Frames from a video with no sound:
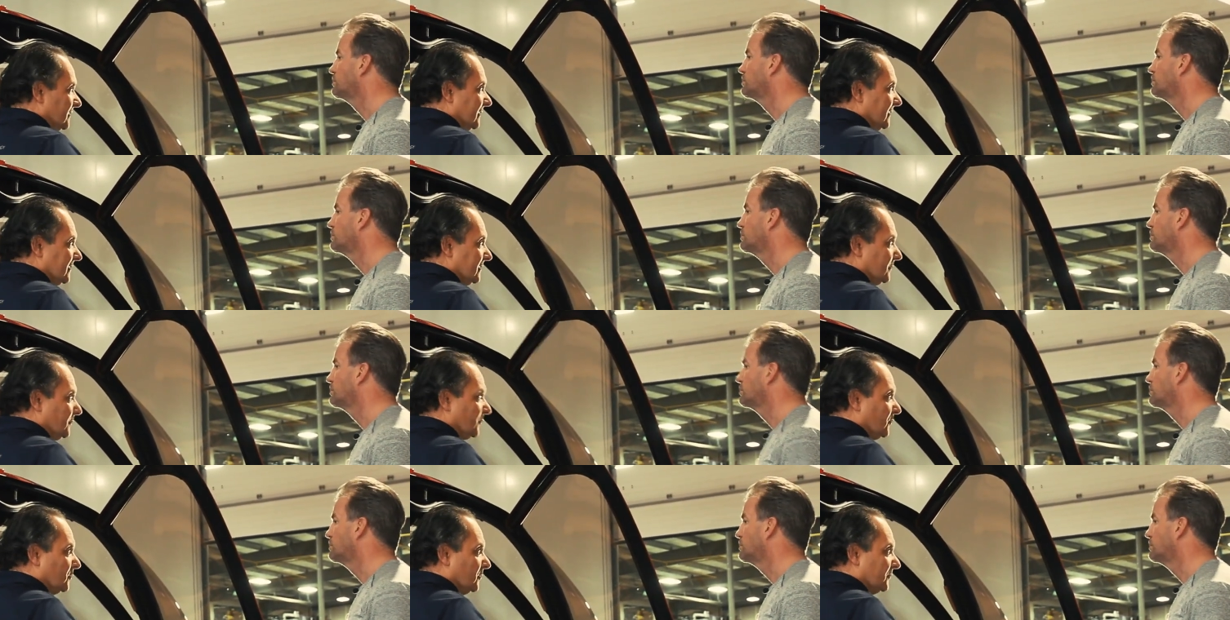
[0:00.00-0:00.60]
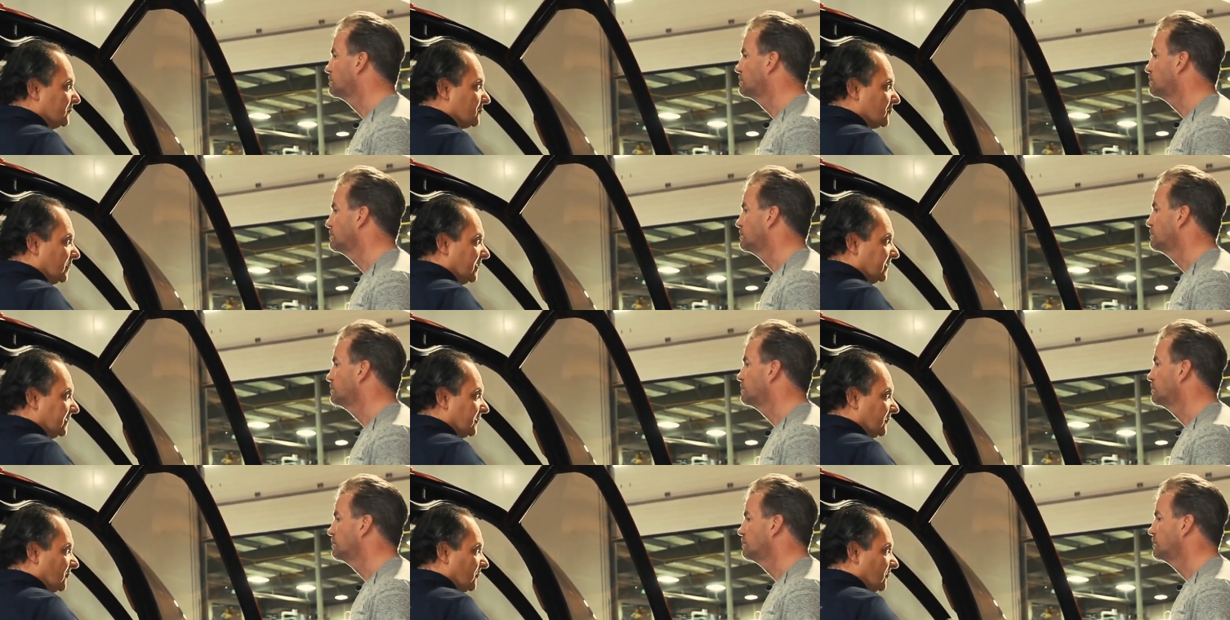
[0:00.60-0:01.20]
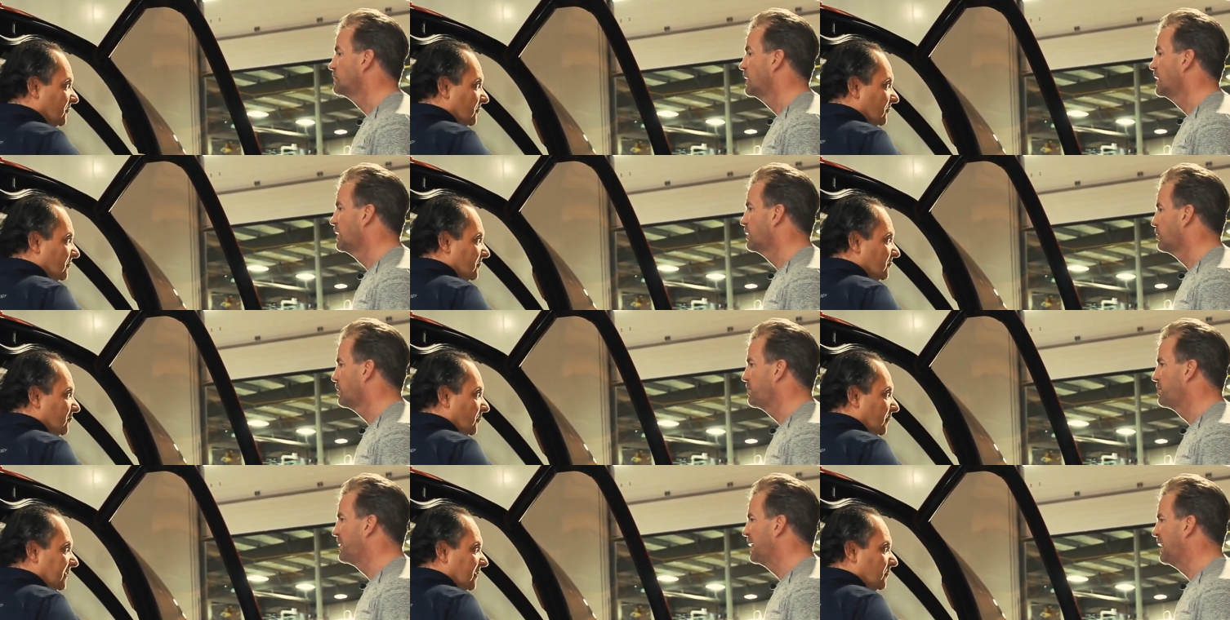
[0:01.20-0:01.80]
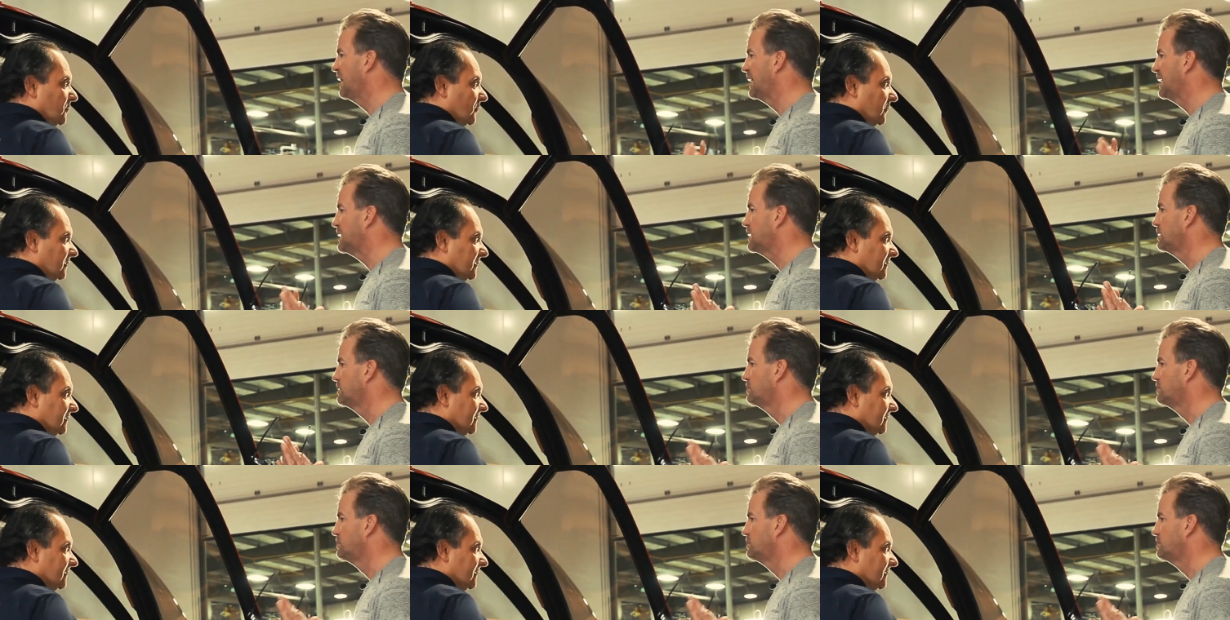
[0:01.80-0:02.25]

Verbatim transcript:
Speaker 1: any form of drinks or it'll during repel work,